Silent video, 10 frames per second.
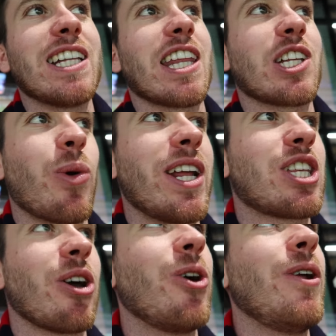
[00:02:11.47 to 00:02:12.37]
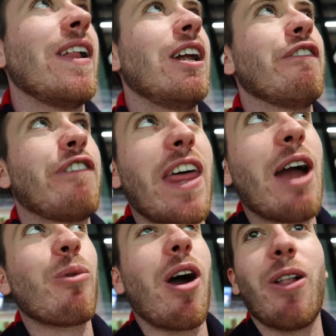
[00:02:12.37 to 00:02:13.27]
into the 22 for
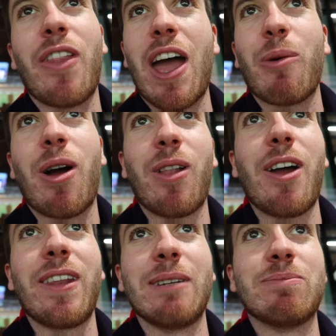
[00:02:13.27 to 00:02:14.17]
that role and that role only.